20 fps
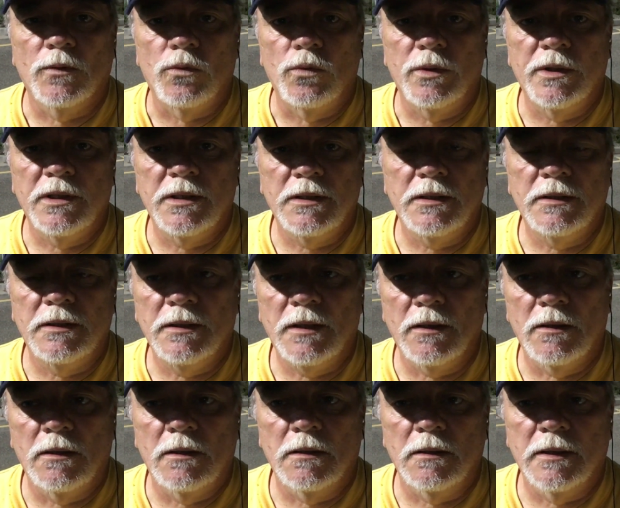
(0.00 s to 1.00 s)
we
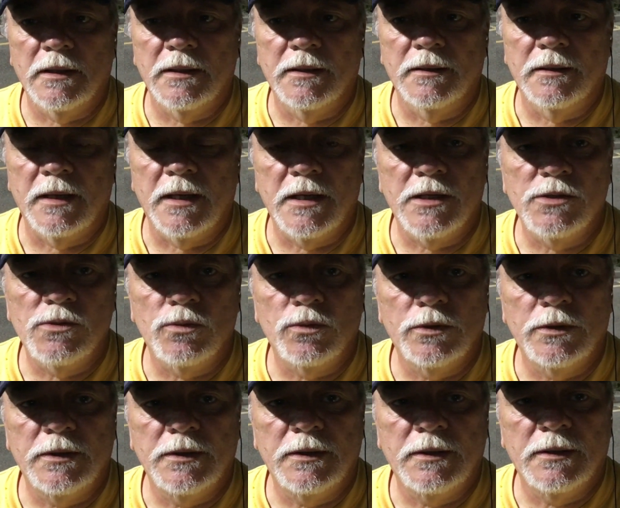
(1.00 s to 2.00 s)
are in
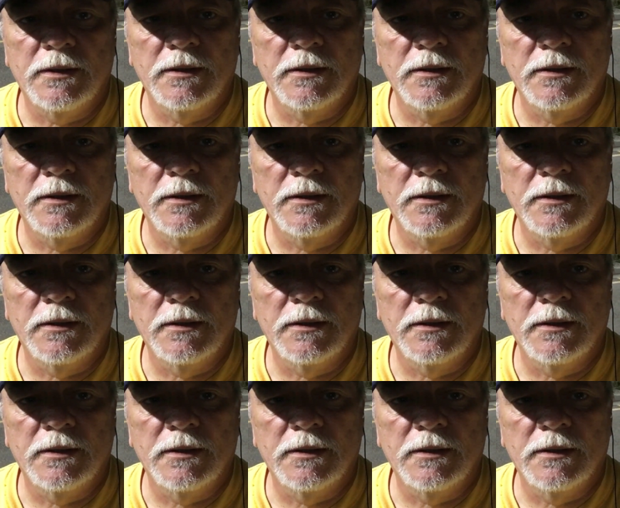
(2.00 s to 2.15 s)
Edgewood,